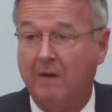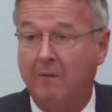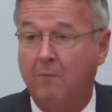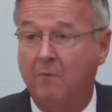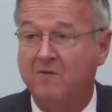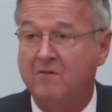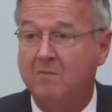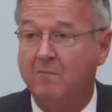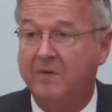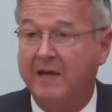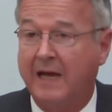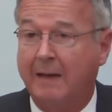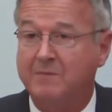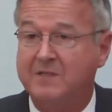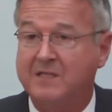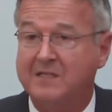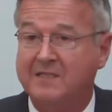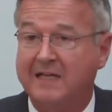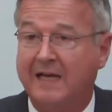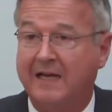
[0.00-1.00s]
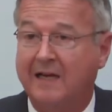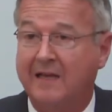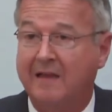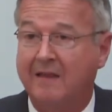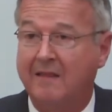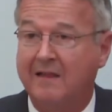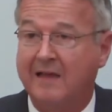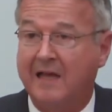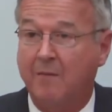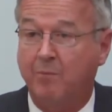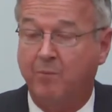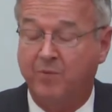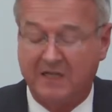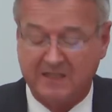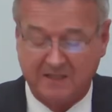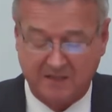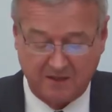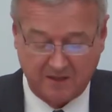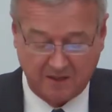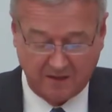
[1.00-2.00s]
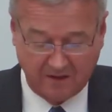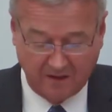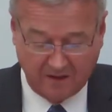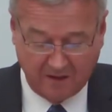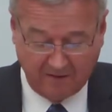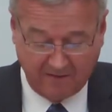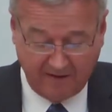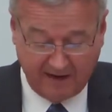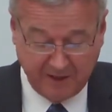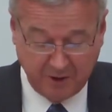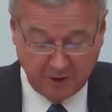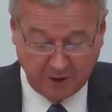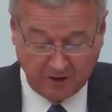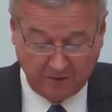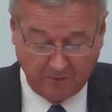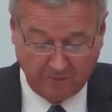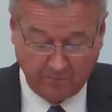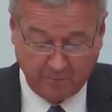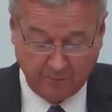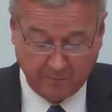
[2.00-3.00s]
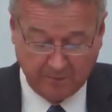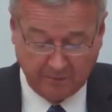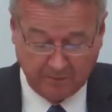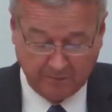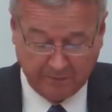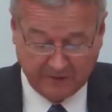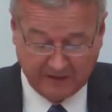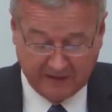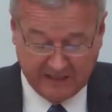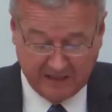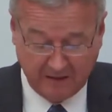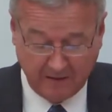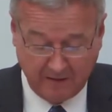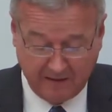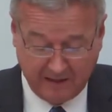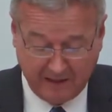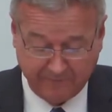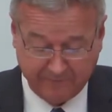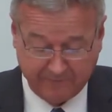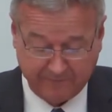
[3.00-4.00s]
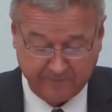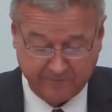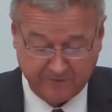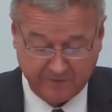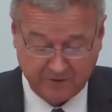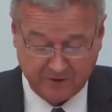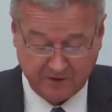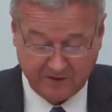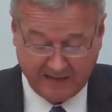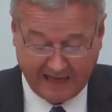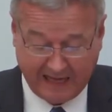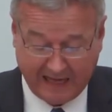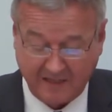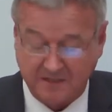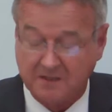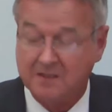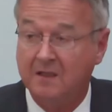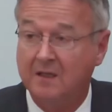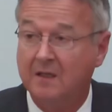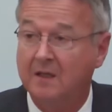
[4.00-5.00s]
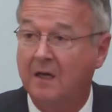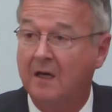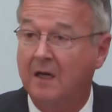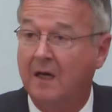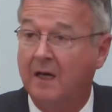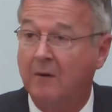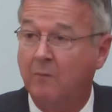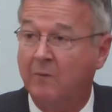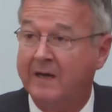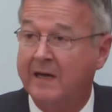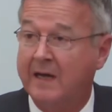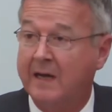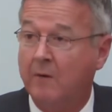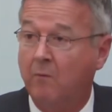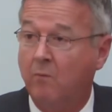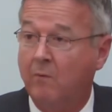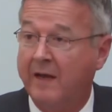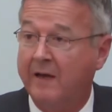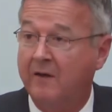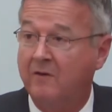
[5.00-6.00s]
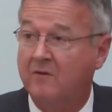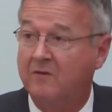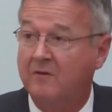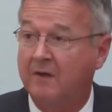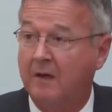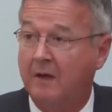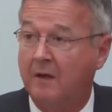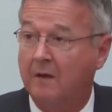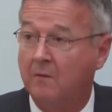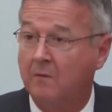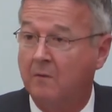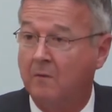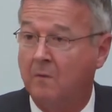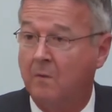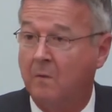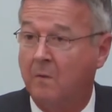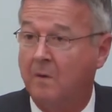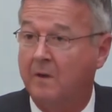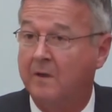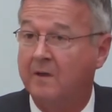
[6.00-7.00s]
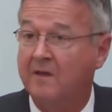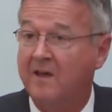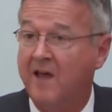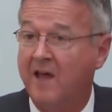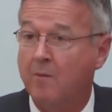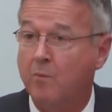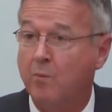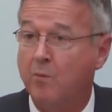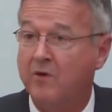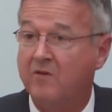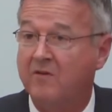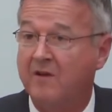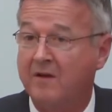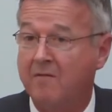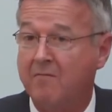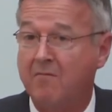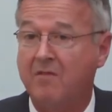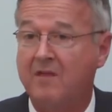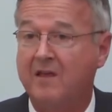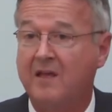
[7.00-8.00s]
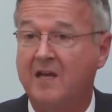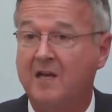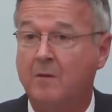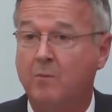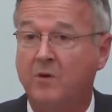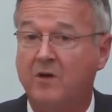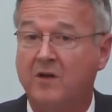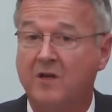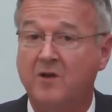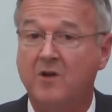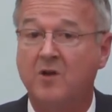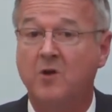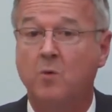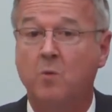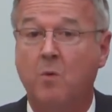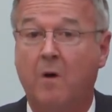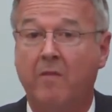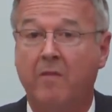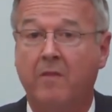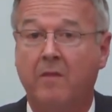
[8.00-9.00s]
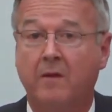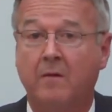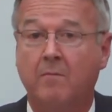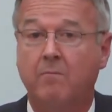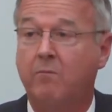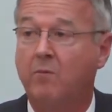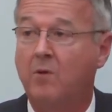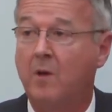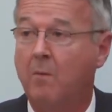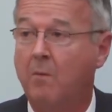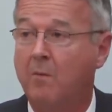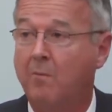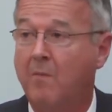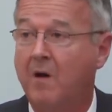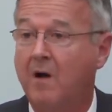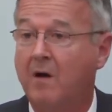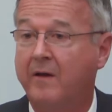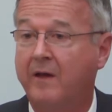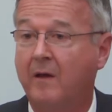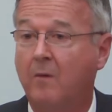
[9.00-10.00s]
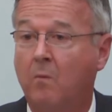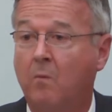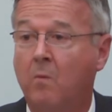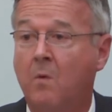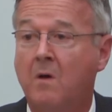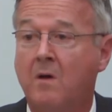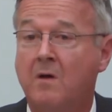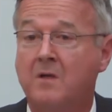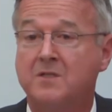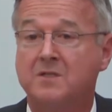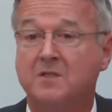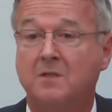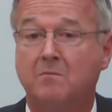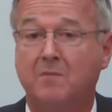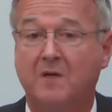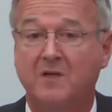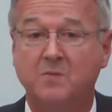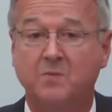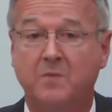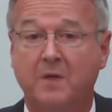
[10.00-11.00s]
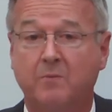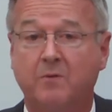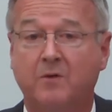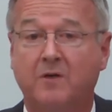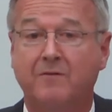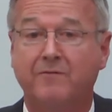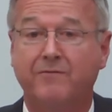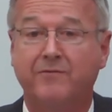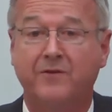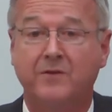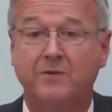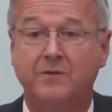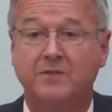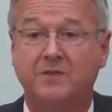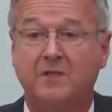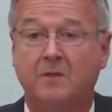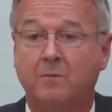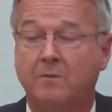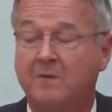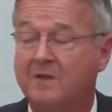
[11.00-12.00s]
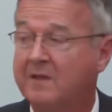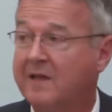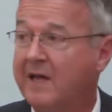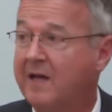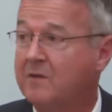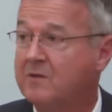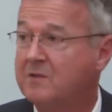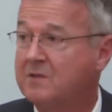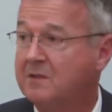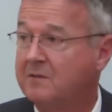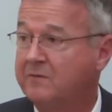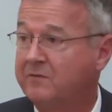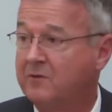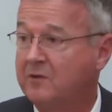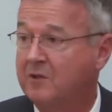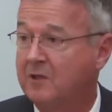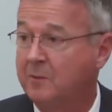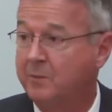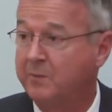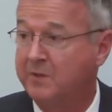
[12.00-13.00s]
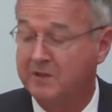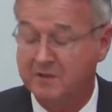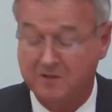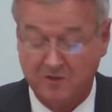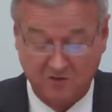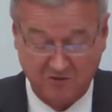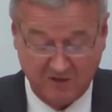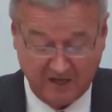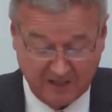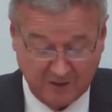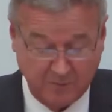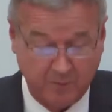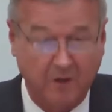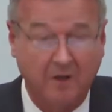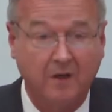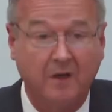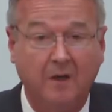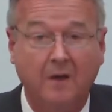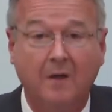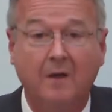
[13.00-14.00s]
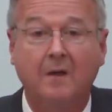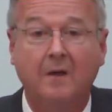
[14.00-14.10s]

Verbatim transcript: I wasn't perhaps exactly there present at the creation, but near enough to that. When I read law at Cambridge, I don't think anybody knew what the common market was, and most people confused it with the Council of Europe in Strasbourg.